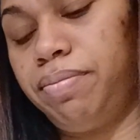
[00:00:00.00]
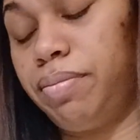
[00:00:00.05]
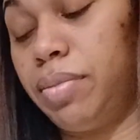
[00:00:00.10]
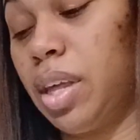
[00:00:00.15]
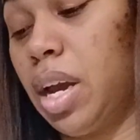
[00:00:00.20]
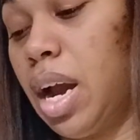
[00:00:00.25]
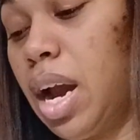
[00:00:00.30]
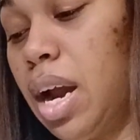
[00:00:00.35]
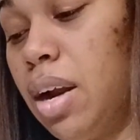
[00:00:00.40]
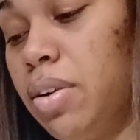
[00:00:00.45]

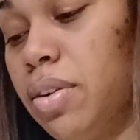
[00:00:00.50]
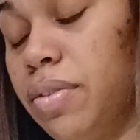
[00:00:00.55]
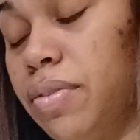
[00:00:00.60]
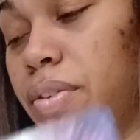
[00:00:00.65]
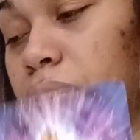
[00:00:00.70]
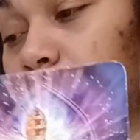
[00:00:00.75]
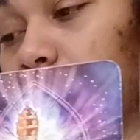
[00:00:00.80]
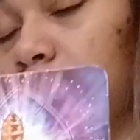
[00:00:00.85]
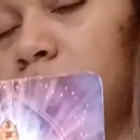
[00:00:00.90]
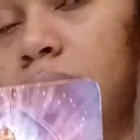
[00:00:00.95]
The
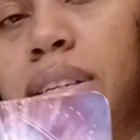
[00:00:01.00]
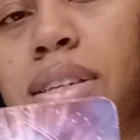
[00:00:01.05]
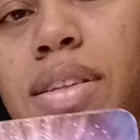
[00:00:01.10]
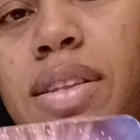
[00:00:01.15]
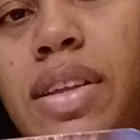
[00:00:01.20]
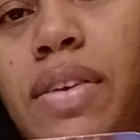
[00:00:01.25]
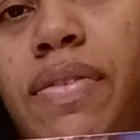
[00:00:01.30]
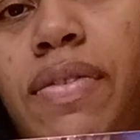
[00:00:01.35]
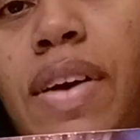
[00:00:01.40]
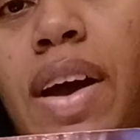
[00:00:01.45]
Hierophant,
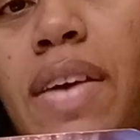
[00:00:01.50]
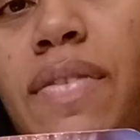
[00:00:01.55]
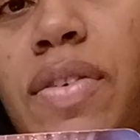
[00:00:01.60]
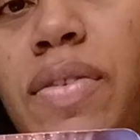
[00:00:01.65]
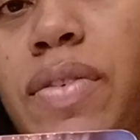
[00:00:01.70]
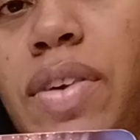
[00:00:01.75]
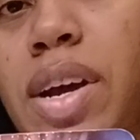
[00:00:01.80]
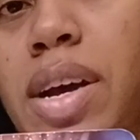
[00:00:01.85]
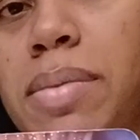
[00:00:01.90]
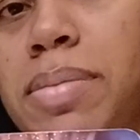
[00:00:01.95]
the Five of
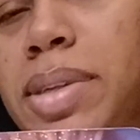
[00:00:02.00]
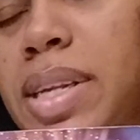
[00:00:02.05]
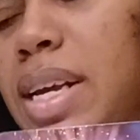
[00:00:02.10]
Cups.